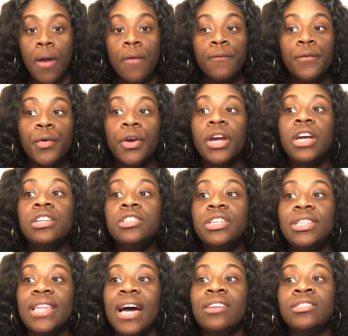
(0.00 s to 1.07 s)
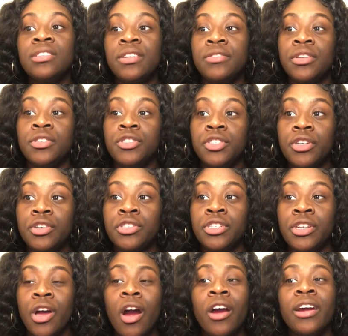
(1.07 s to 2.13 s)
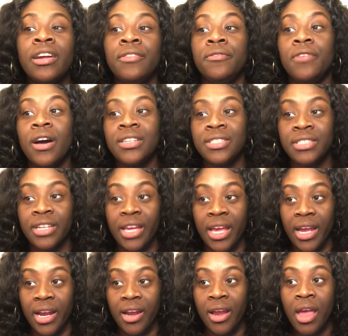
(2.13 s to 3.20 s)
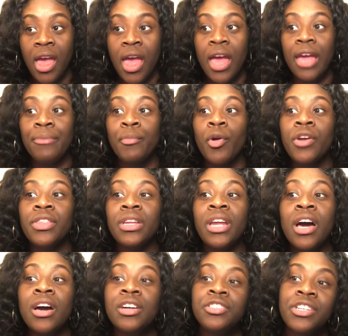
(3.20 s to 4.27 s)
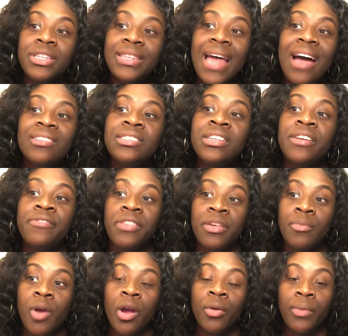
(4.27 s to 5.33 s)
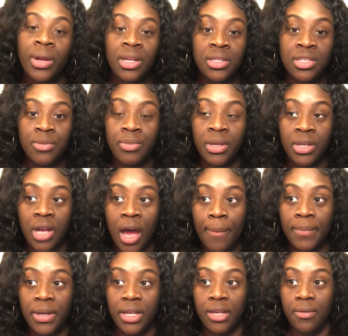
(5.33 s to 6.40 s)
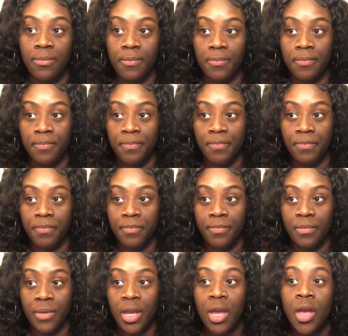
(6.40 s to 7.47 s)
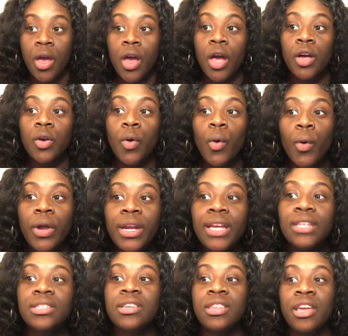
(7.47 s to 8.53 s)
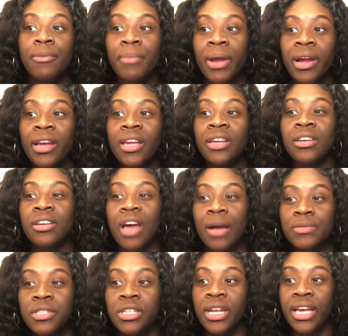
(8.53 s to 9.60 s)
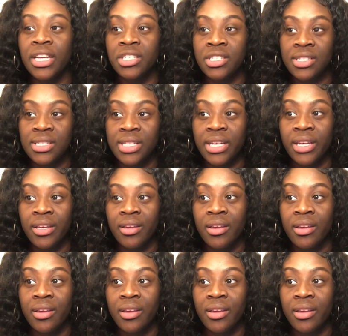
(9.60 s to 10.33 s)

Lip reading: 400,000 of those children are in foster care, and more than 100,000 of them are waiting to be adopted. According to the American Adoption Agency,